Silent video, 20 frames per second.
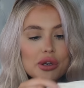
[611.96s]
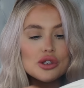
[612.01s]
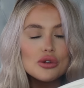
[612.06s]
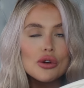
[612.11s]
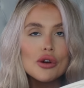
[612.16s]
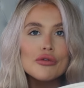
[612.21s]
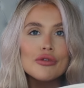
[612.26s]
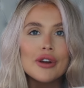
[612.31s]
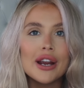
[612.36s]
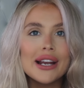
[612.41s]
which
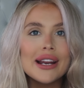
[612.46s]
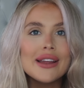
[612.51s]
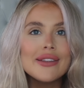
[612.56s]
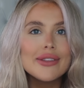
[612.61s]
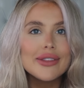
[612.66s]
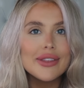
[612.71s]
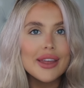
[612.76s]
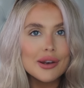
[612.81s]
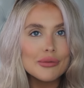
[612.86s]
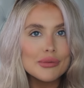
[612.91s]
were
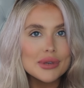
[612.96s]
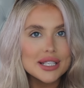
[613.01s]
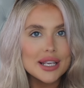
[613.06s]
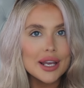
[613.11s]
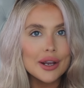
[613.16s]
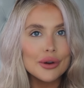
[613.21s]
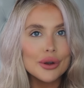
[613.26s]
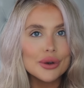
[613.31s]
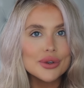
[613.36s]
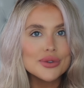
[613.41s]
really thin
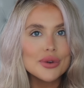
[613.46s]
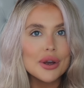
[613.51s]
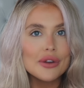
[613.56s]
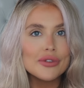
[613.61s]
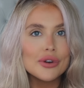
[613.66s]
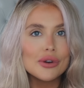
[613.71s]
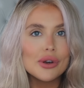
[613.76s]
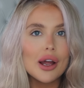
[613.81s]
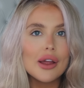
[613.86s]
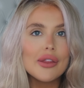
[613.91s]
material, so I
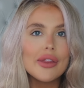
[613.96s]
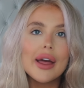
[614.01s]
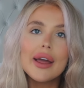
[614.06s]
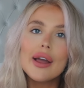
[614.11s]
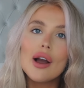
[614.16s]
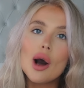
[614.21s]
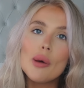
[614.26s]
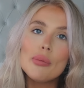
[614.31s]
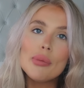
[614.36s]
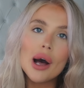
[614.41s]
feel like
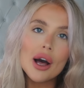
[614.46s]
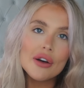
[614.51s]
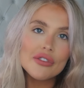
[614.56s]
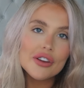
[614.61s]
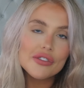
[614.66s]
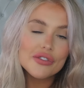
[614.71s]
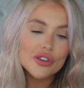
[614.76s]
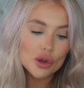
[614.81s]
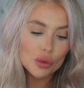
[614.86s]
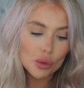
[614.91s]
they are
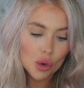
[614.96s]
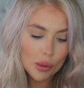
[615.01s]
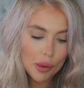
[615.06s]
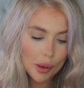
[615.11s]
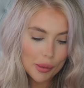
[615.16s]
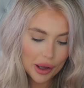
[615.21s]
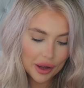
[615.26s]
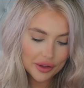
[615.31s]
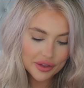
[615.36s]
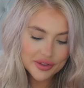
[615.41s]
perfect for the
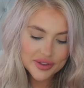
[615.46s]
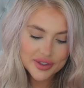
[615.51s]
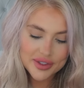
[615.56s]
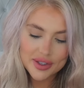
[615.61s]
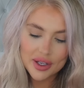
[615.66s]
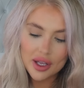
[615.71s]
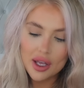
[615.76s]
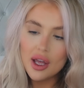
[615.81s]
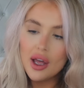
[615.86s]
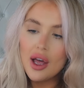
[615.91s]
warmer
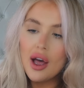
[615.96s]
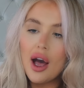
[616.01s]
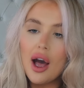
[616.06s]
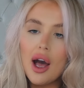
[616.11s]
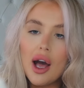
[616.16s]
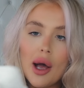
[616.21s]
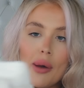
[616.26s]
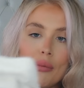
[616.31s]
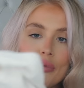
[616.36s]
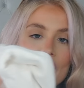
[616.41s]
months.
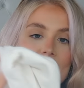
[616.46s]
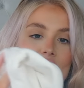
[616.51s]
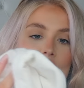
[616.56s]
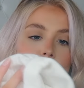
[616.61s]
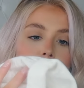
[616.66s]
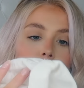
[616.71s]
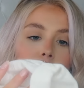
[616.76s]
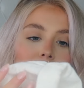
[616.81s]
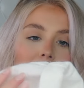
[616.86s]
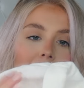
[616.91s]
They
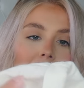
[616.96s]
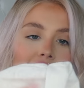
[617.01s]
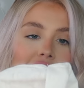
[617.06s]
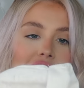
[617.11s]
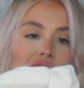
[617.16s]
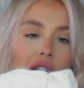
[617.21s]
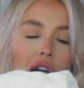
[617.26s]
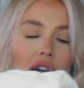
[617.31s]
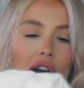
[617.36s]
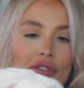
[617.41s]
don't
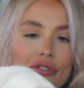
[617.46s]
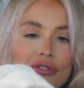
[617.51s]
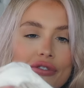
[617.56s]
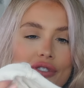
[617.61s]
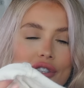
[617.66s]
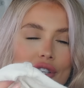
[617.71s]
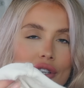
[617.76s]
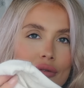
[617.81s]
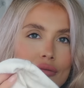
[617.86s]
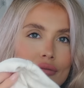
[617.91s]
have
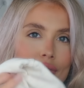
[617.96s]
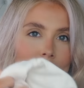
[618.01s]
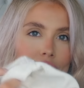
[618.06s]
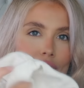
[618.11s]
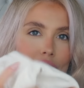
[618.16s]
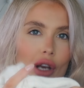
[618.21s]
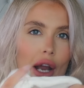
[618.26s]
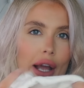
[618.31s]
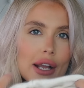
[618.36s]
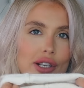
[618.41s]
cuffed,
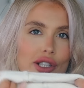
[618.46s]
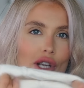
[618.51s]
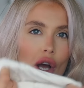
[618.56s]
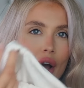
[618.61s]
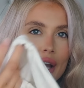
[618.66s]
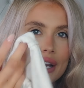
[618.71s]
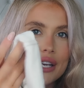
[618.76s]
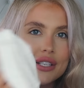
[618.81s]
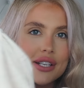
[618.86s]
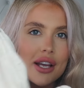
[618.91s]
like
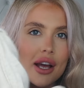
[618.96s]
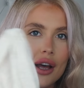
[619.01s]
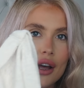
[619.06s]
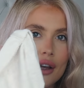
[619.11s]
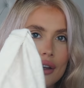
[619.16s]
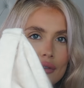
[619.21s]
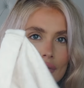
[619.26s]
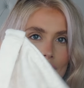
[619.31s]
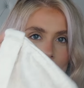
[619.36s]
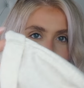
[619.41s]

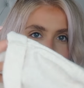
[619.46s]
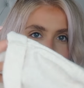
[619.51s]
tighter